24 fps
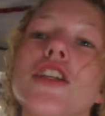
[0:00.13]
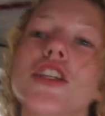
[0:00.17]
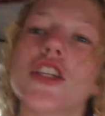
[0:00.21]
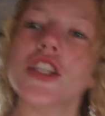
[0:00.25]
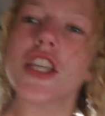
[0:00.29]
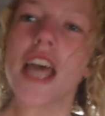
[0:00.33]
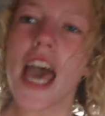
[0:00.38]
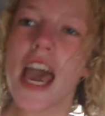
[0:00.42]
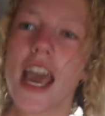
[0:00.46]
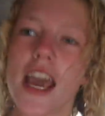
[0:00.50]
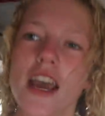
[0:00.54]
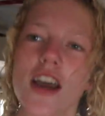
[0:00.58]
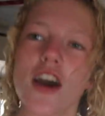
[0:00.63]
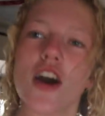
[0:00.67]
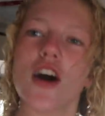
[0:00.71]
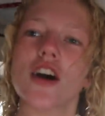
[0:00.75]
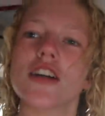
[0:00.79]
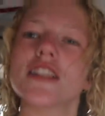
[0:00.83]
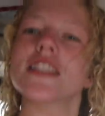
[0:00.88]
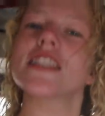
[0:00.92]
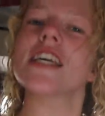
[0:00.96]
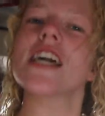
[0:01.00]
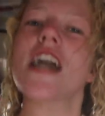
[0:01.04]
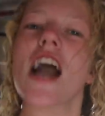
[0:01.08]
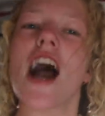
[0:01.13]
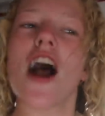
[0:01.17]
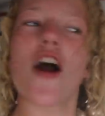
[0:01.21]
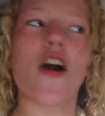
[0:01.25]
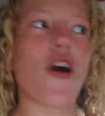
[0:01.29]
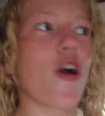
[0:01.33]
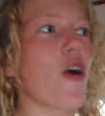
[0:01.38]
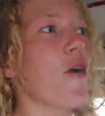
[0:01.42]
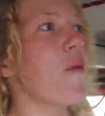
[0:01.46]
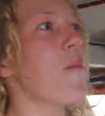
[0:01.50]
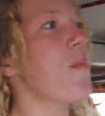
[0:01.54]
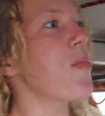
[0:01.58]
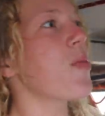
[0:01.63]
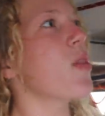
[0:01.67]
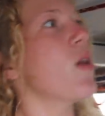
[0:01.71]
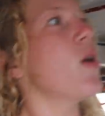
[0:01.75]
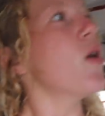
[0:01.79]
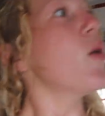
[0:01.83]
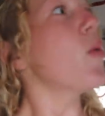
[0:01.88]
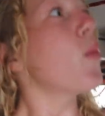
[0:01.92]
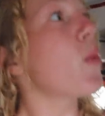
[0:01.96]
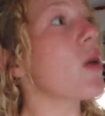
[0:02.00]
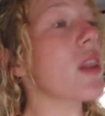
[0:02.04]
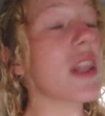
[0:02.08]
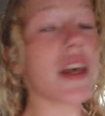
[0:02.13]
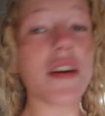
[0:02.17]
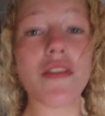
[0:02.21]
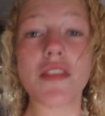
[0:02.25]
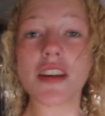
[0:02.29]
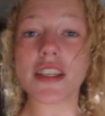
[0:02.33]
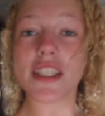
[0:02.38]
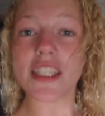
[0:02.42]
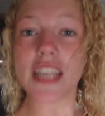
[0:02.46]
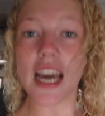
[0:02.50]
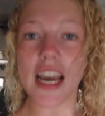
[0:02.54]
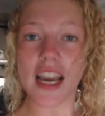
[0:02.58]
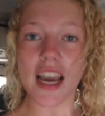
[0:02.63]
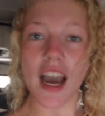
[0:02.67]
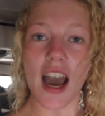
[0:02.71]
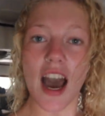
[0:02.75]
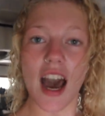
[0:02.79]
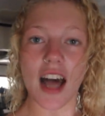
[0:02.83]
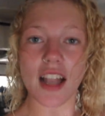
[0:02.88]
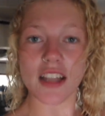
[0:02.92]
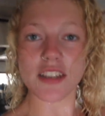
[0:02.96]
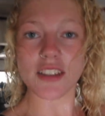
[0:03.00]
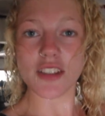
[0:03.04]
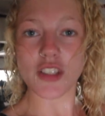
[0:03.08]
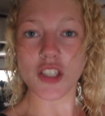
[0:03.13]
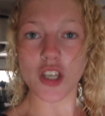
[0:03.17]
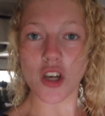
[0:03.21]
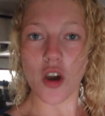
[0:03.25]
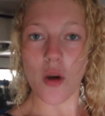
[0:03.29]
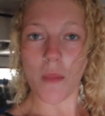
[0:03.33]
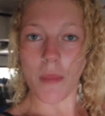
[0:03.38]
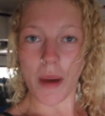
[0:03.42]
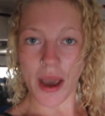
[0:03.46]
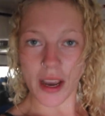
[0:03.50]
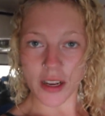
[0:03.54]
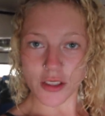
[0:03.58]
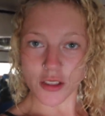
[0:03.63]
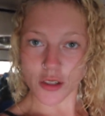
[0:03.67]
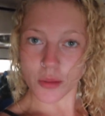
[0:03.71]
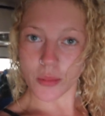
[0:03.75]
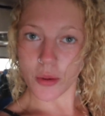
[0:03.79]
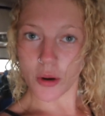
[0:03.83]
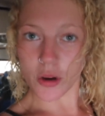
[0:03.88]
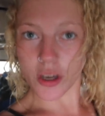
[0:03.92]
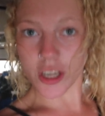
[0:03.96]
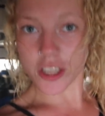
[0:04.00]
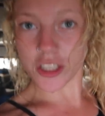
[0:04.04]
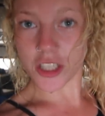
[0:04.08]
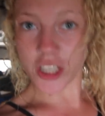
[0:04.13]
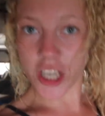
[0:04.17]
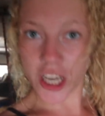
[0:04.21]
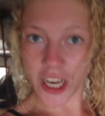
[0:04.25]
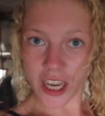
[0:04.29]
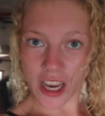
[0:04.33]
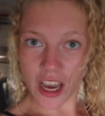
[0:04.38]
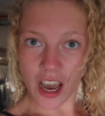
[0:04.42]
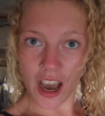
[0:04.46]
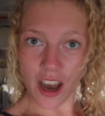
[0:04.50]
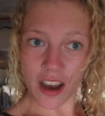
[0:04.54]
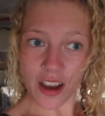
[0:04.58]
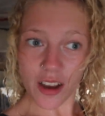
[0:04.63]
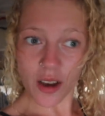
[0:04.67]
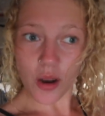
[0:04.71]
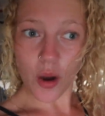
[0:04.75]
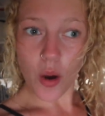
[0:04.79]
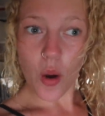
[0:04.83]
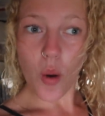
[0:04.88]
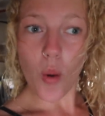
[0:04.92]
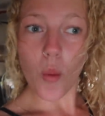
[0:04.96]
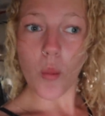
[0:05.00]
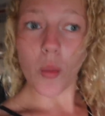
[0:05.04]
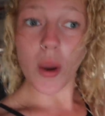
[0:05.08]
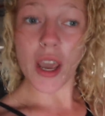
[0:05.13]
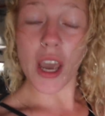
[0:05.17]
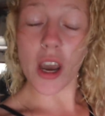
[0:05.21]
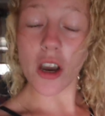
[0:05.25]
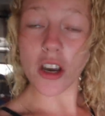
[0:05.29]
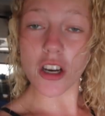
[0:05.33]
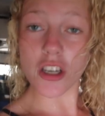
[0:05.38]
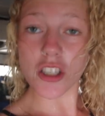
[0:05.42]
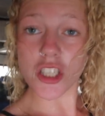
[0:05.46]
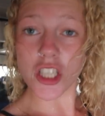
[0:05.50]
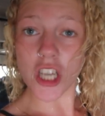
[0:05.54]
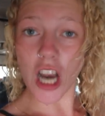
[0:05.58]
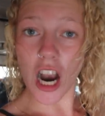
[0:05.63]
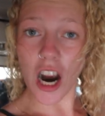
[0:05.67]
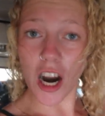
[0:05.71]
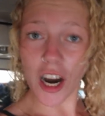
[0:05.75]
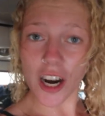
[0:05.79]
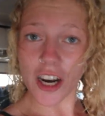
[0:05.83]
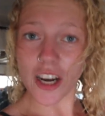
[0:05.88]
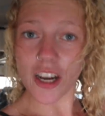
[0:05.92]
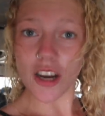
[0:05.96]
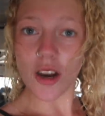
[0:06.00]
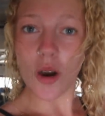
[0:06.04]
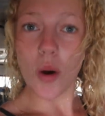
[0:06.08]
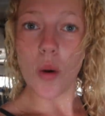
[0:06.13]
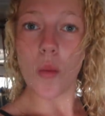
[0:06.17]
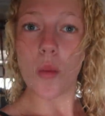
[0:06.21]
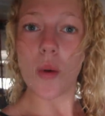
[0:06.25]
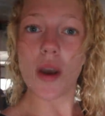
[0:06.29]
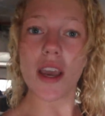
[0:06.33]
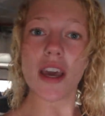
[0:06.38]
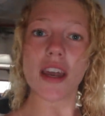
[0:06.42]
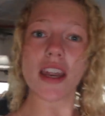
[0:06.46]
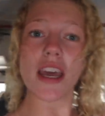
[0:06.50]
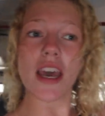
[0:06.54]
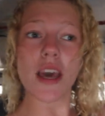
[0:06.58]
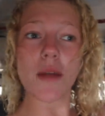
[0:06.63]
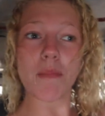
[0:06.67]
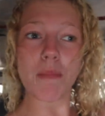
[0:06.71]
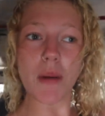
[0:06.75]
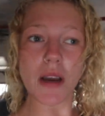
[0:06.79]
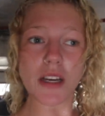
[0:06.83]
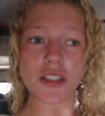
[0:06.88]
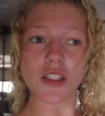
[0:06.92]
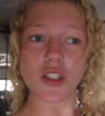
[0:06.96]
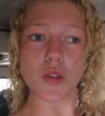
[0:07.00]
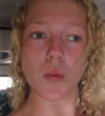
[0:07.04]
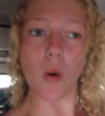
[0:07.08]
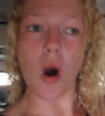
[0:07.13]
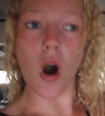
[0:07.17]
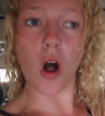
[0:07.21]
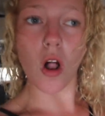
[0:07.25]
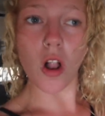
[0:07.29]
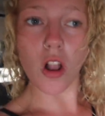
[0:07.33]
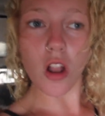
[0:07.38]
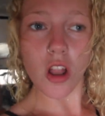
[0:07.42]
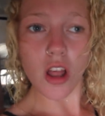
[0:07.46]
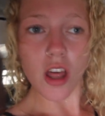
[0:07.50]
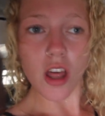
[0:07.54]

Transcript: Today on Zingaro, we leave the Seca Island to go back to Boca Chica. We hook a shark, we get hit by a swell,